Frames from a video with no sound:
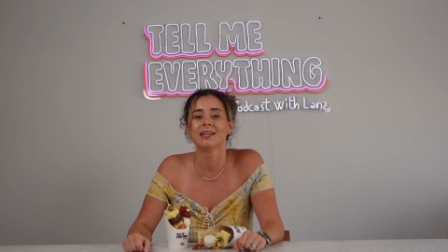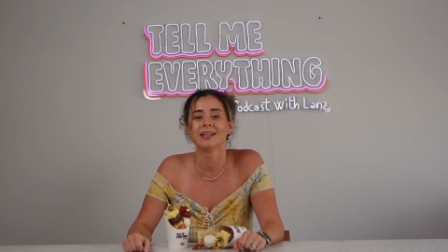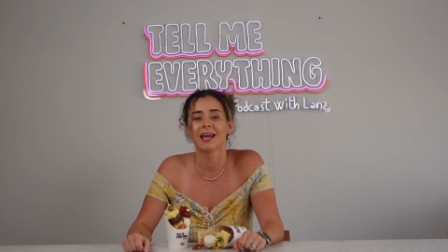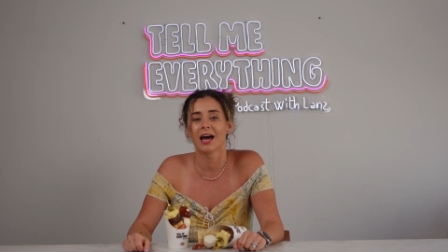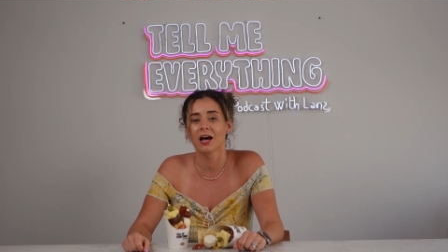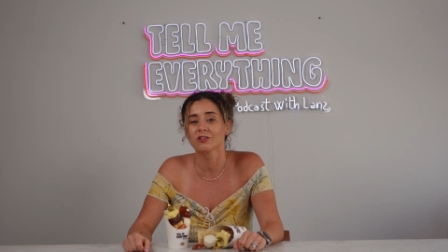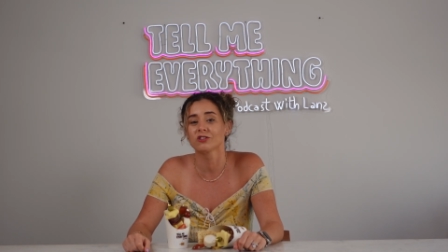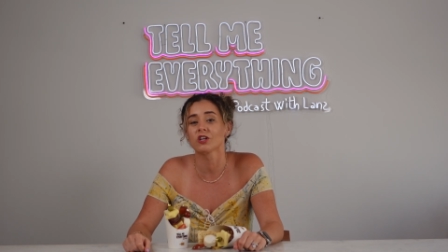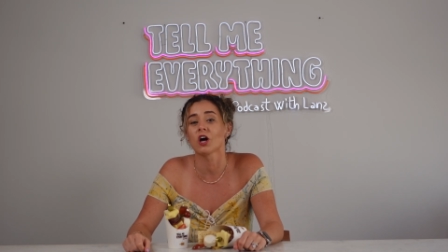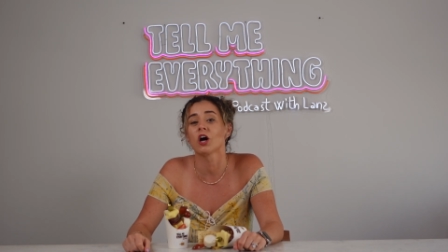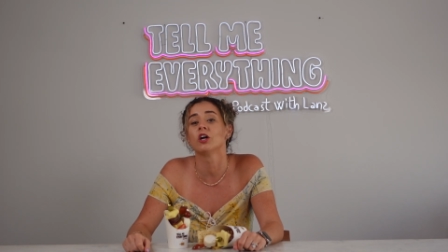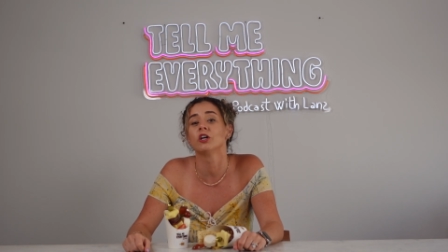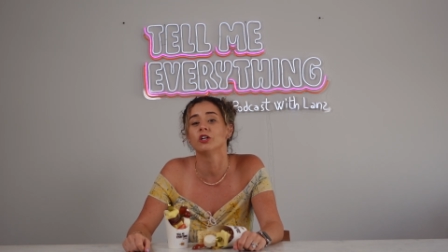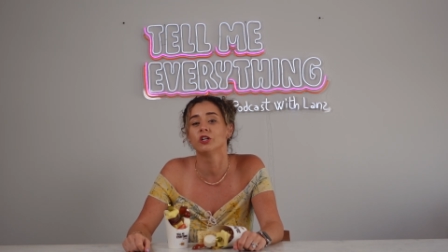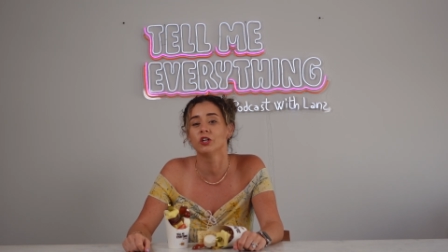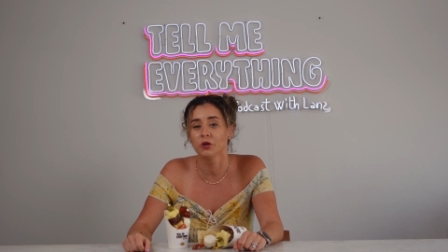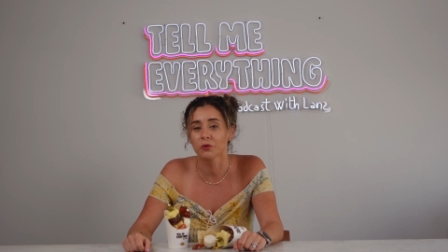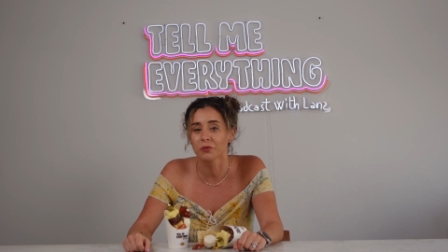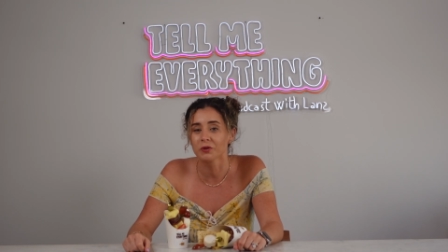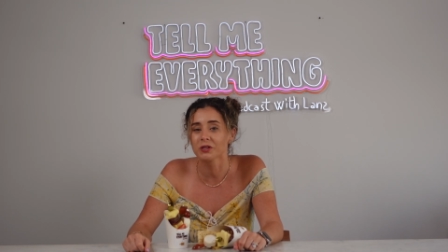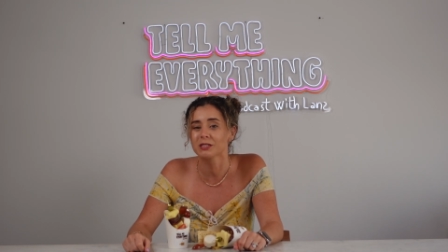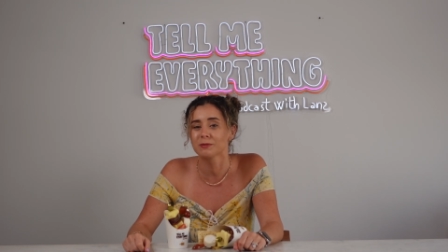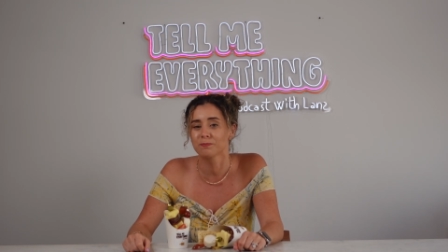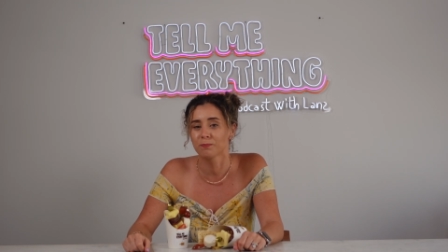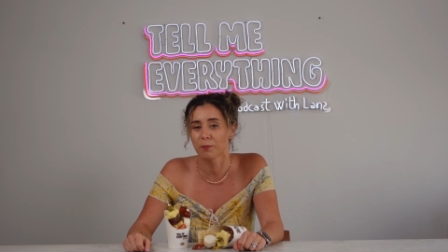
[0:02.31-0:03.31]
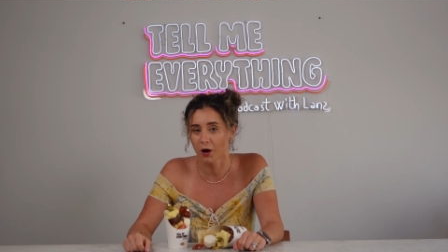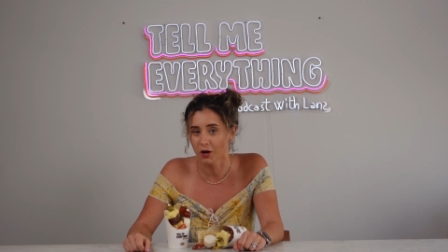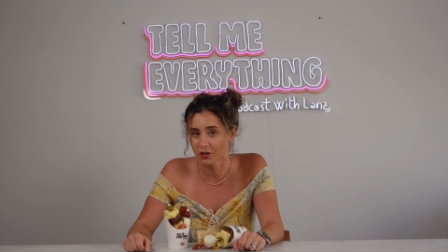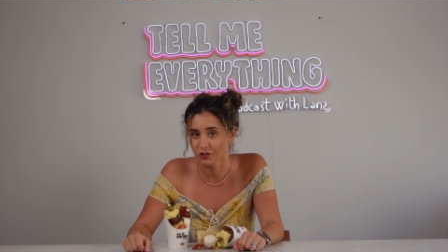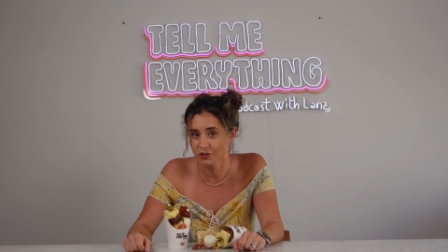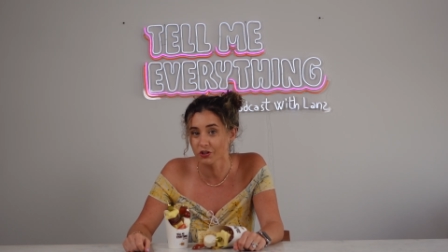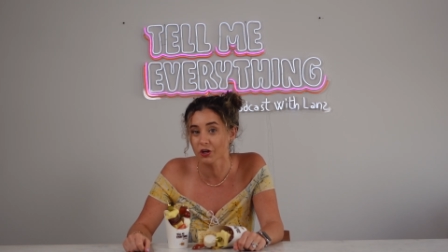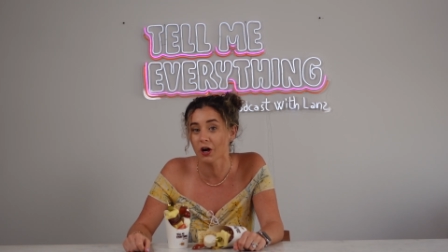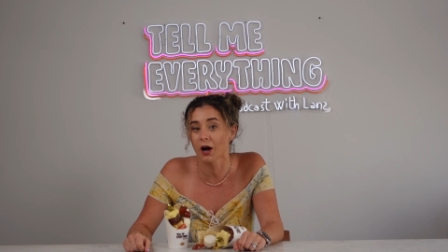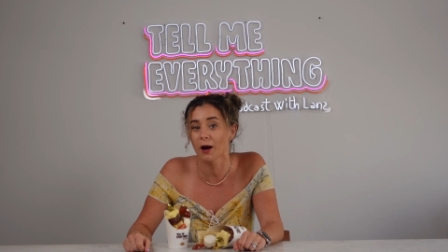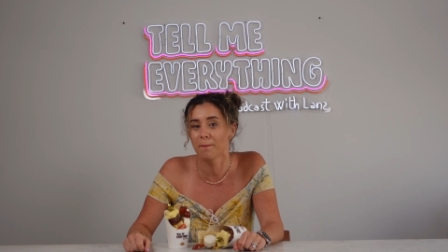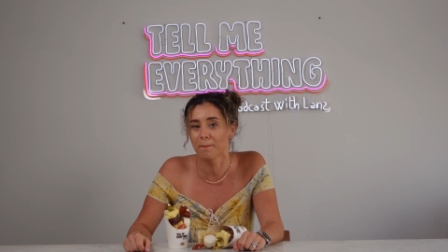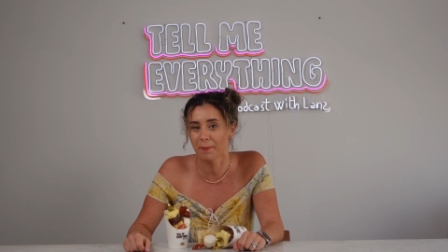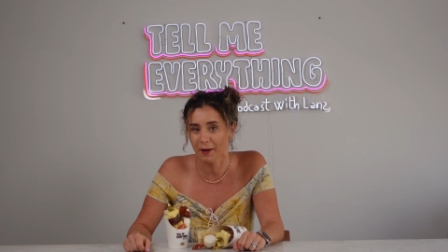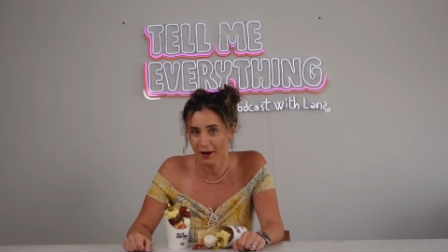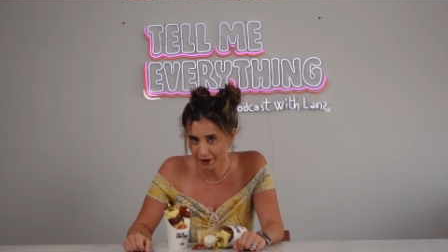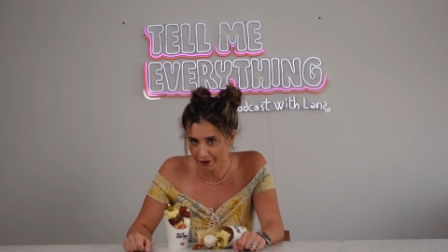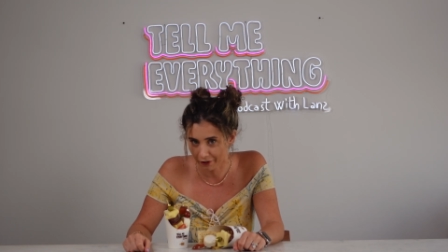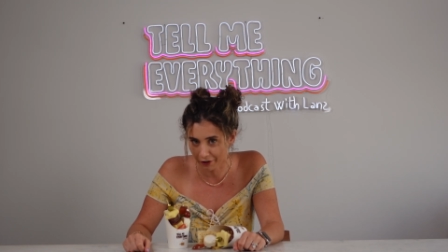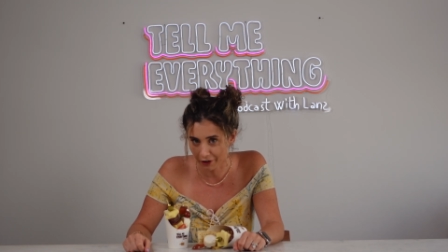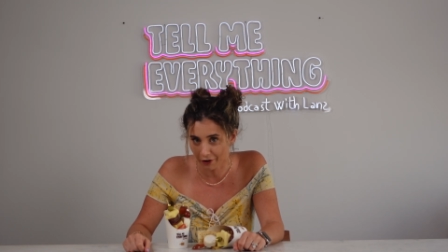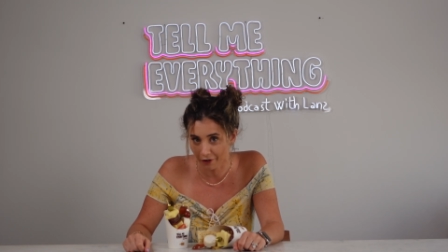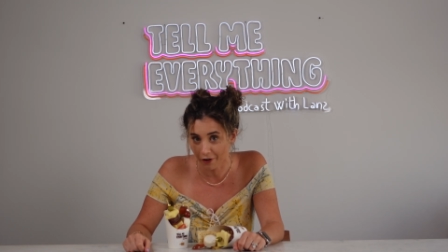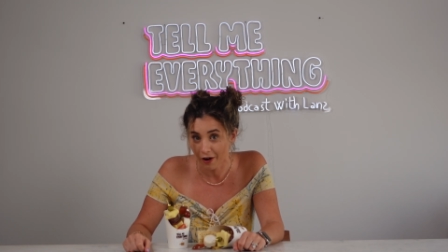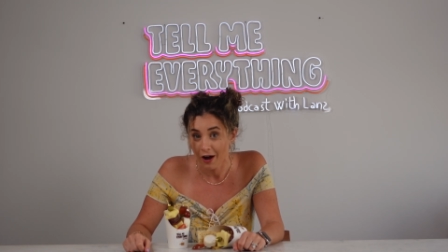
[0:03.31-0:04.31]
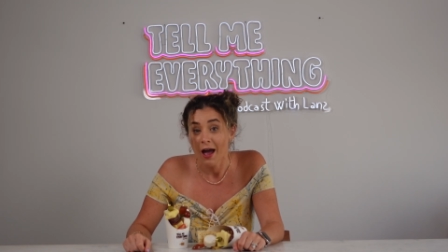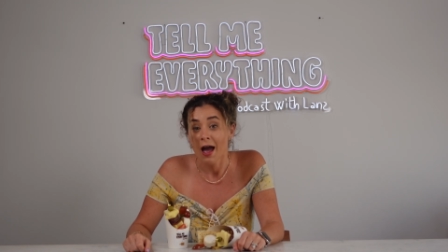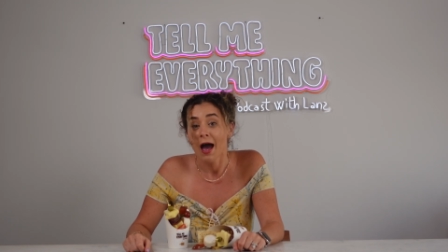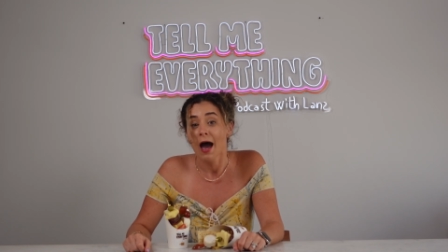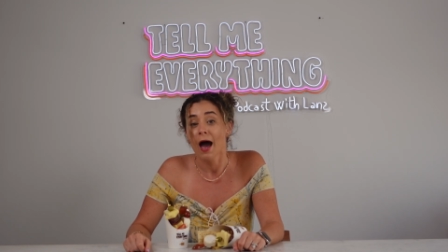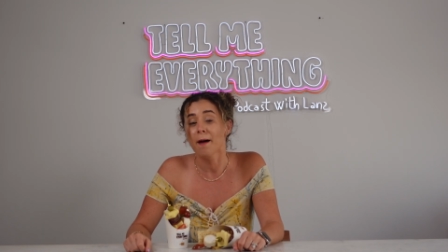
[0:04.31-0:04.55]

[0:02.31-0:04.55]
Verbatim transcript: announce our newest sponsor, Apero.